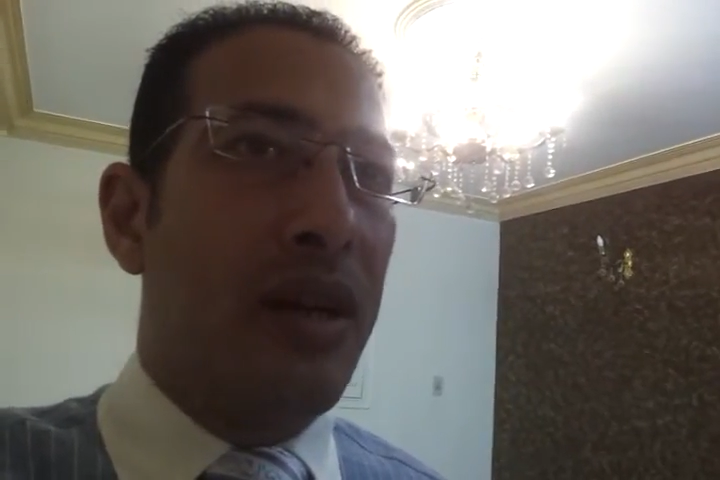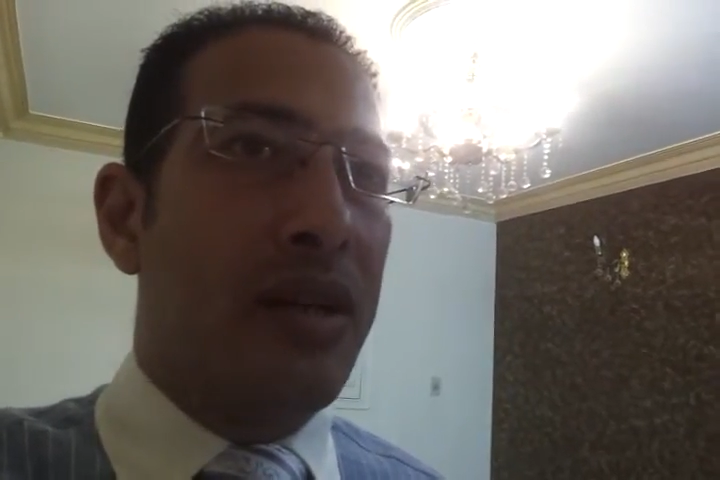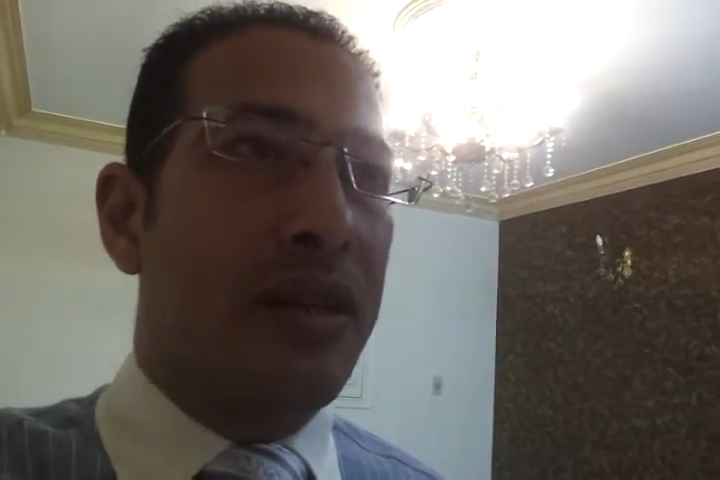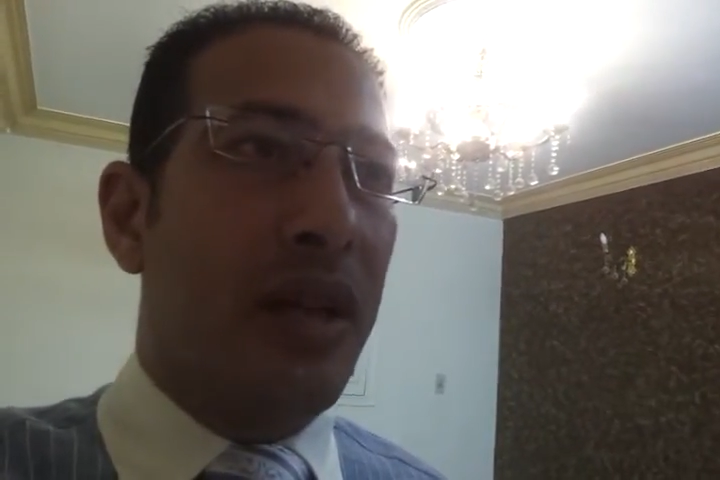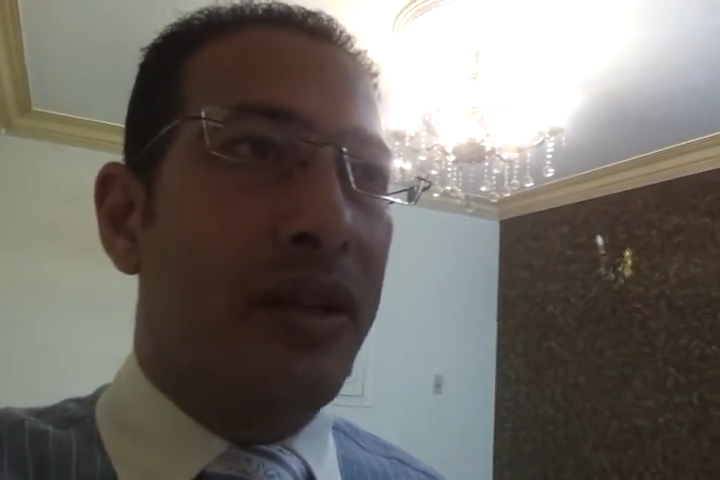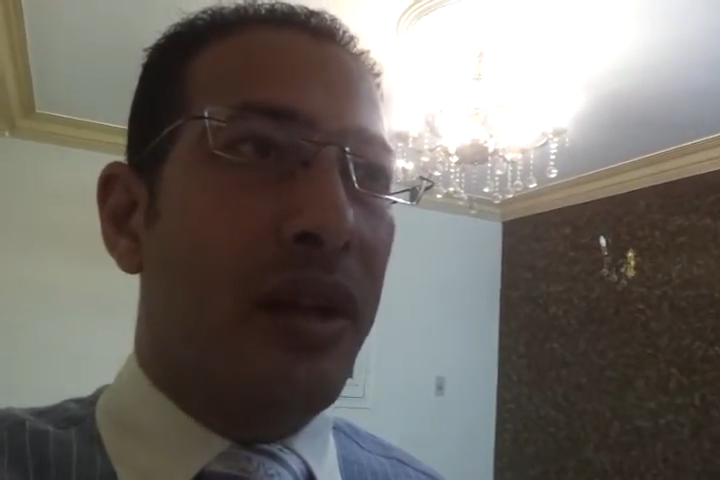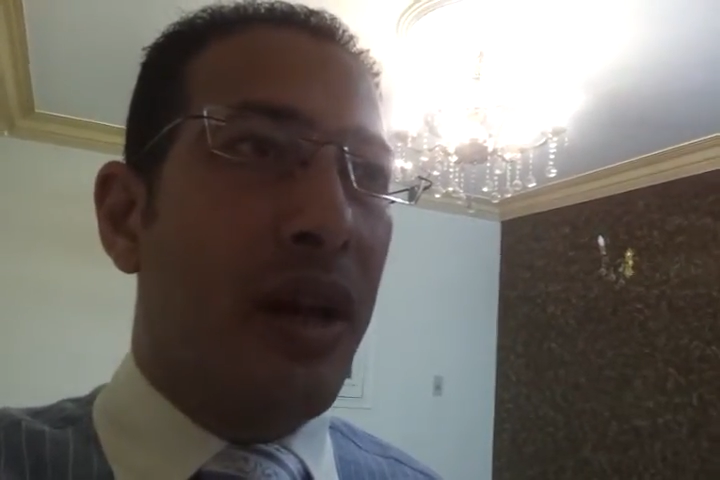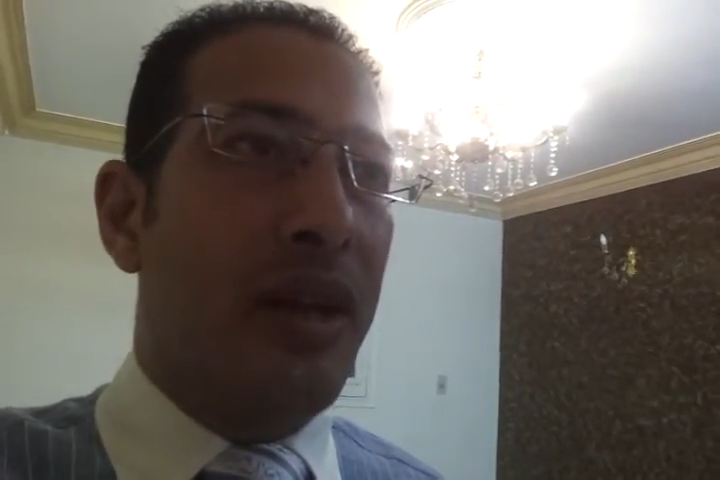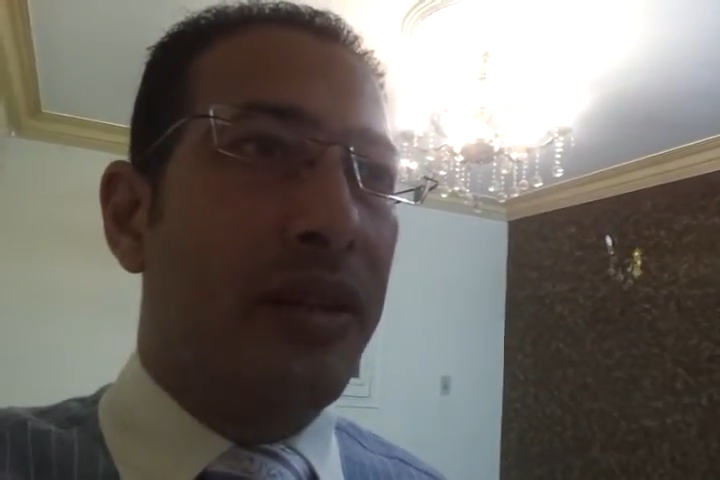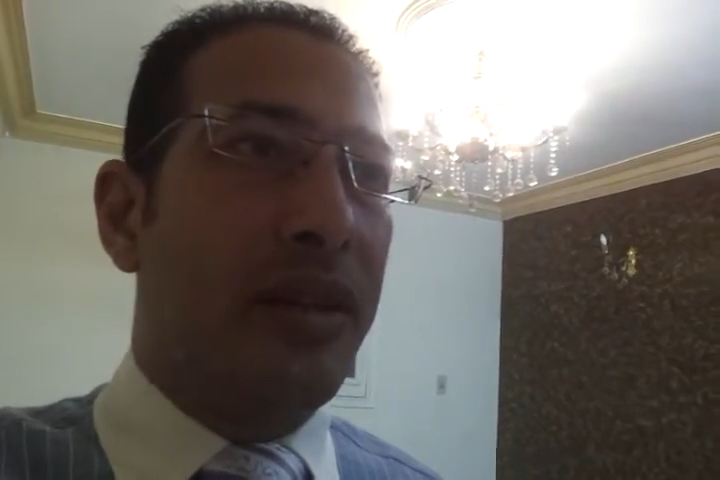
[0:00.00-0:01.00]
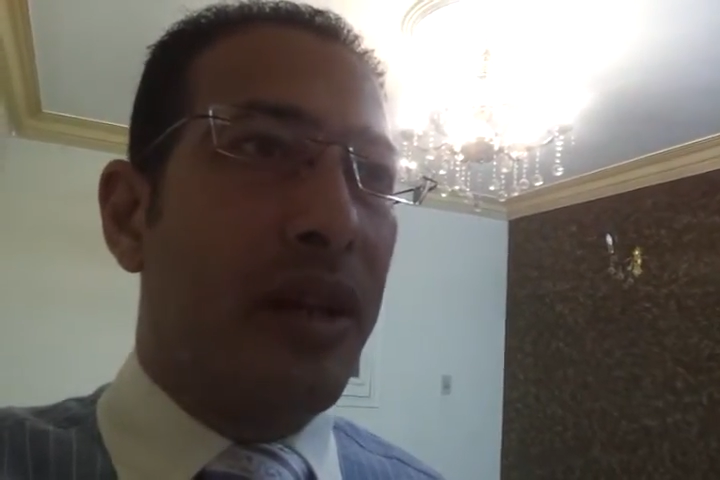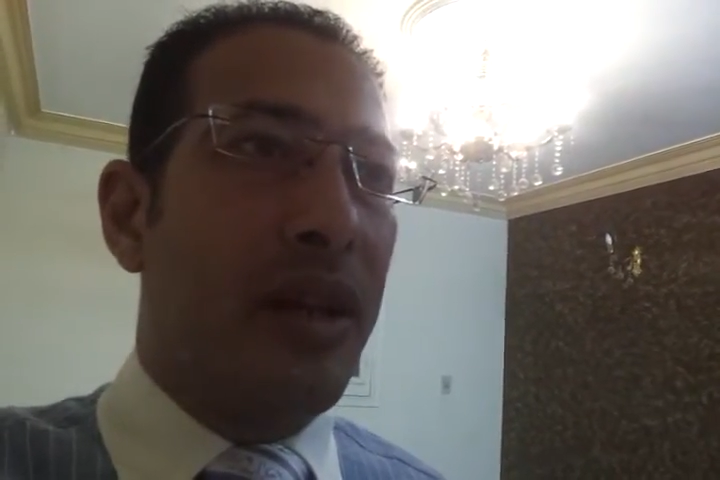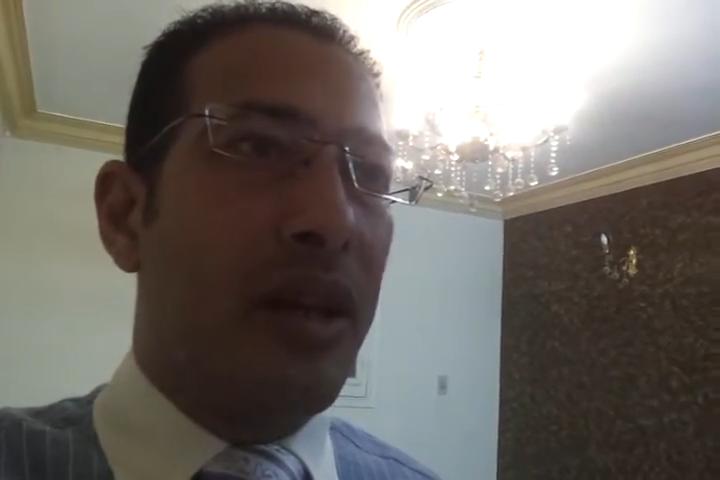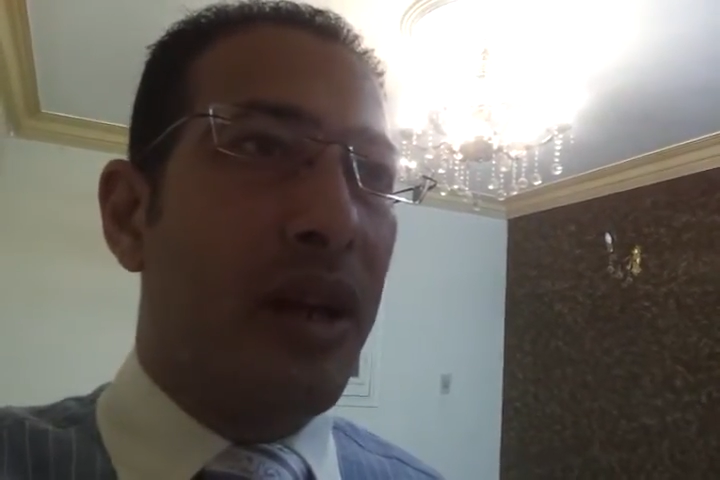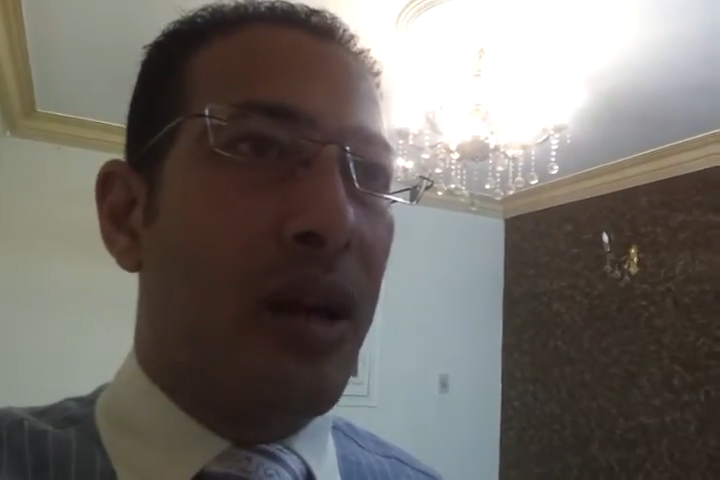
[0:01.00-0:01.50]
standard and
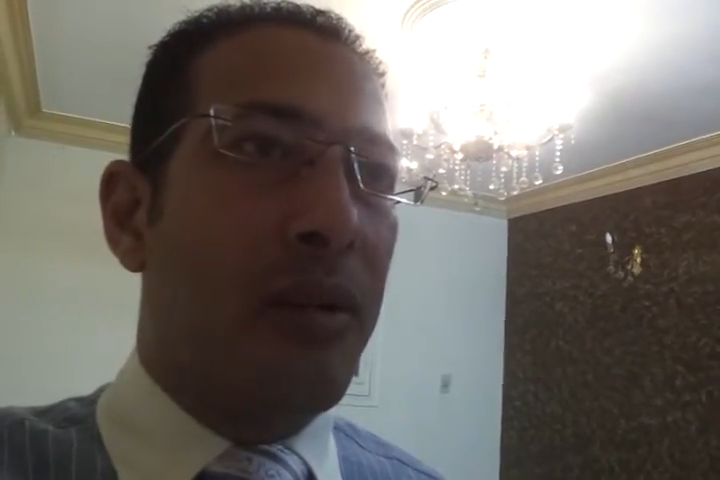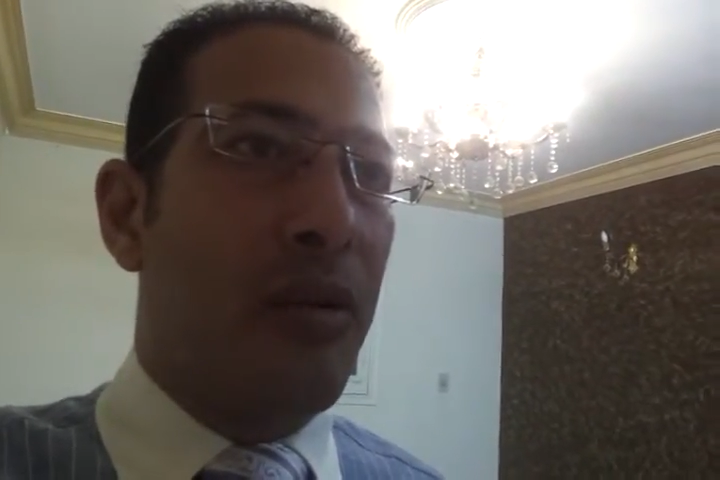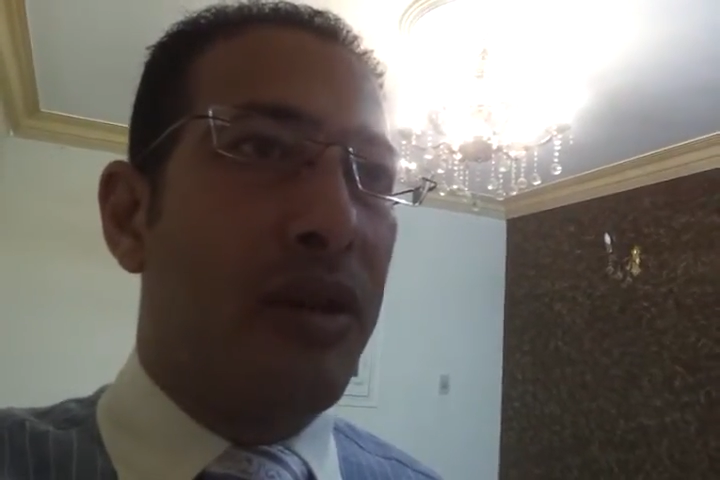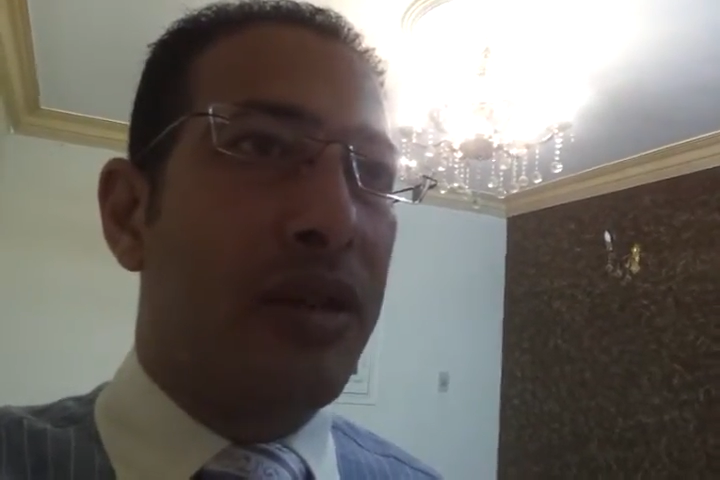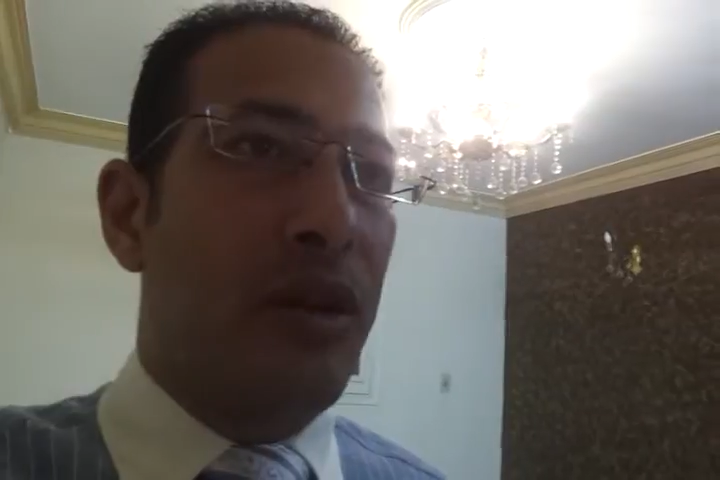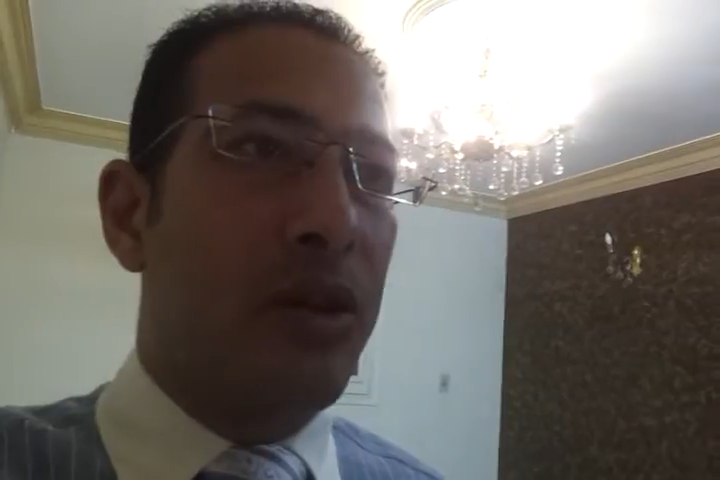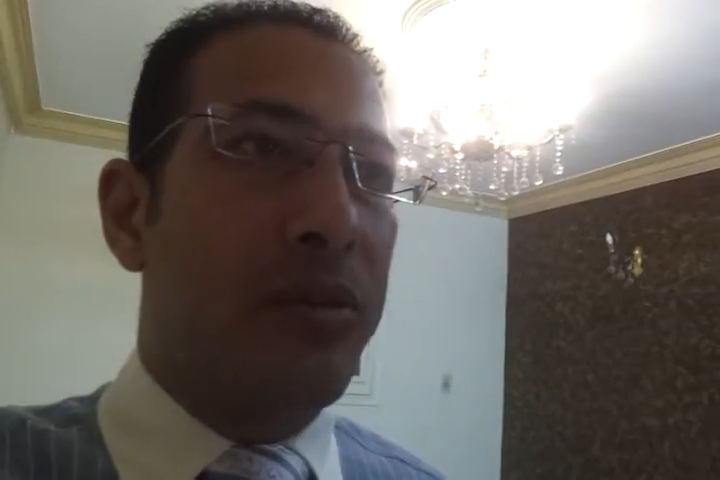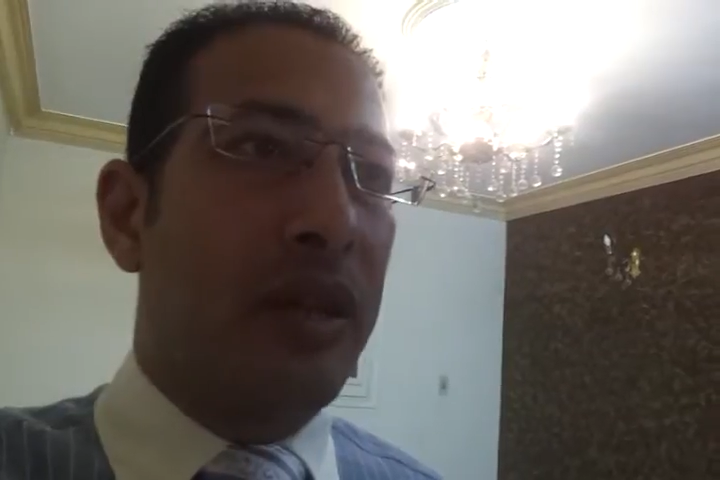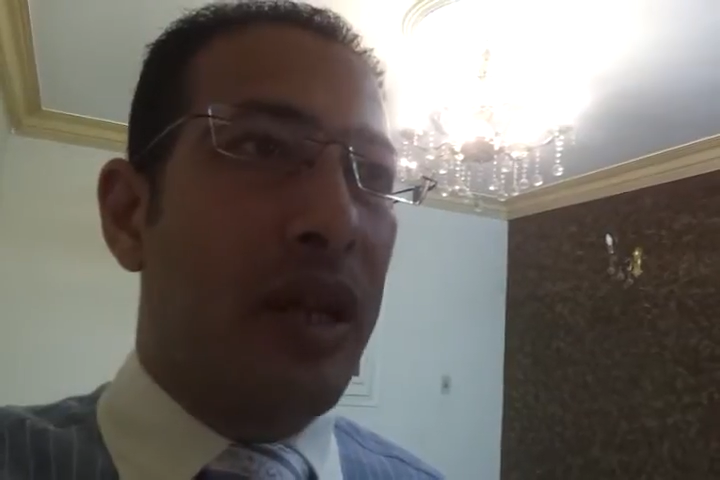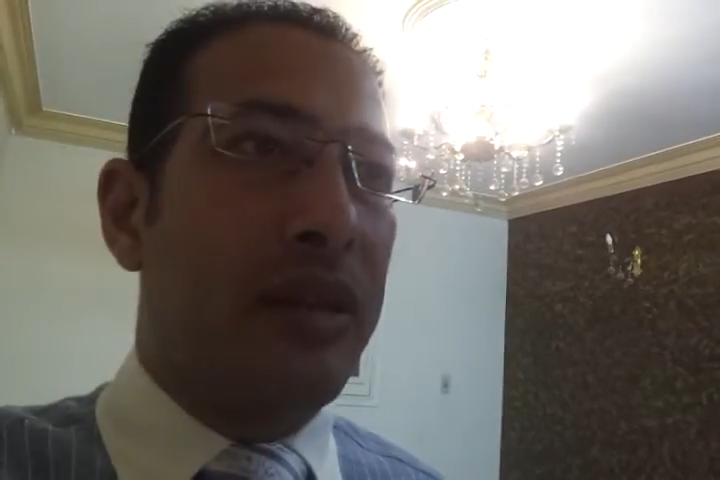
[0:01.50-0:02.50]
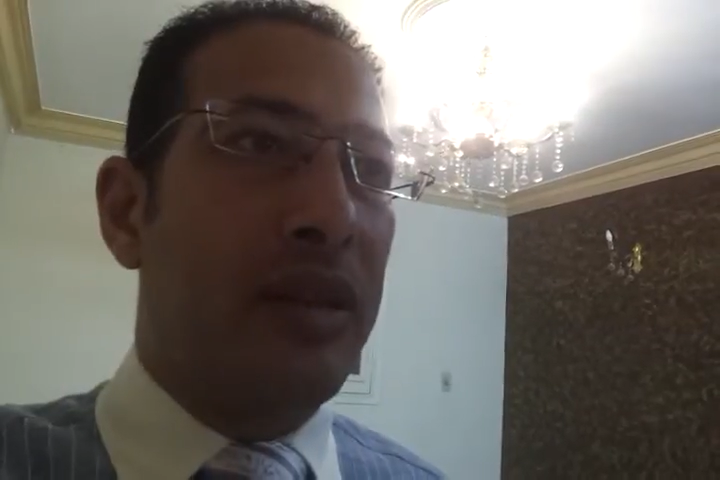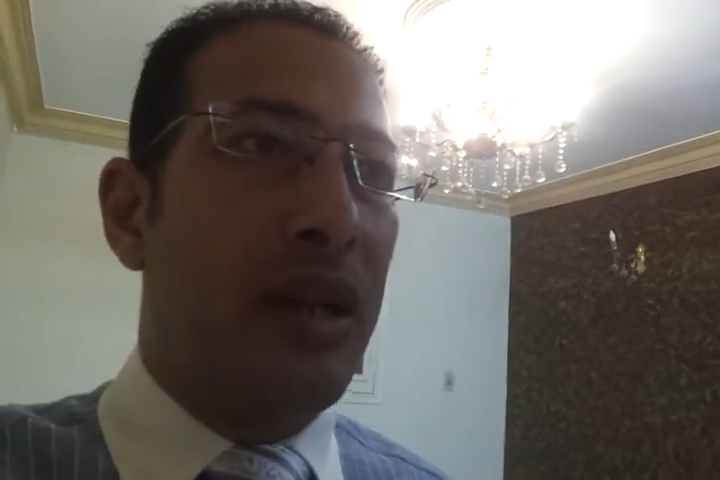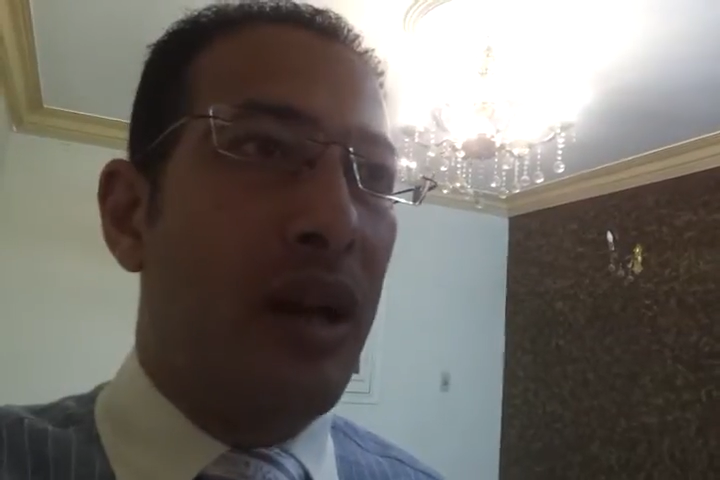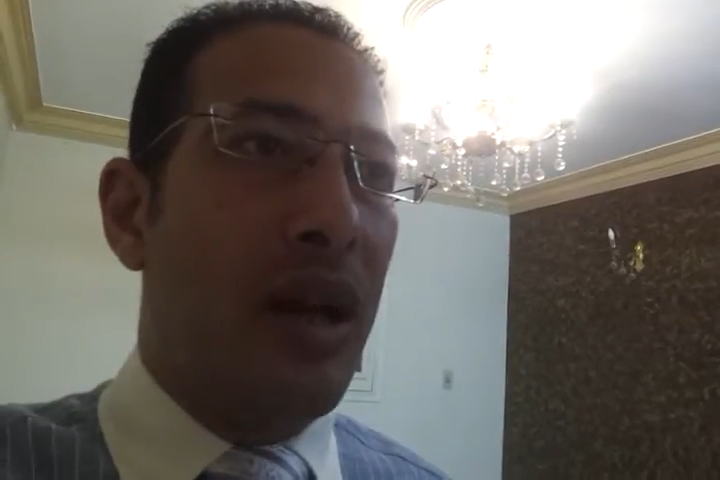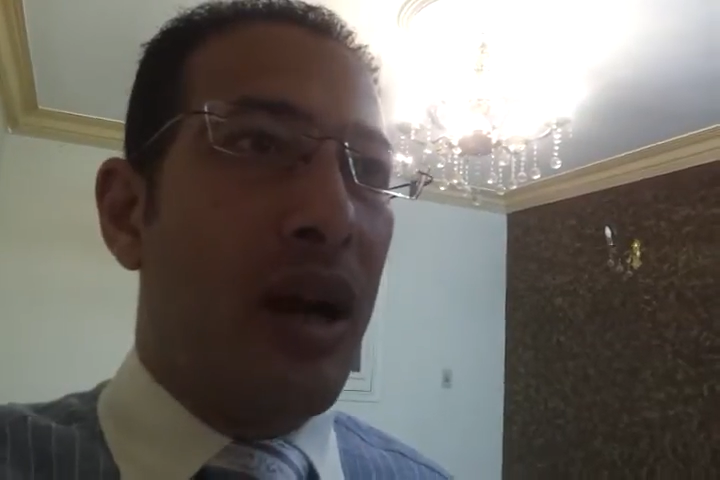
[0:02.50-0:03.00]
training about the hospitality.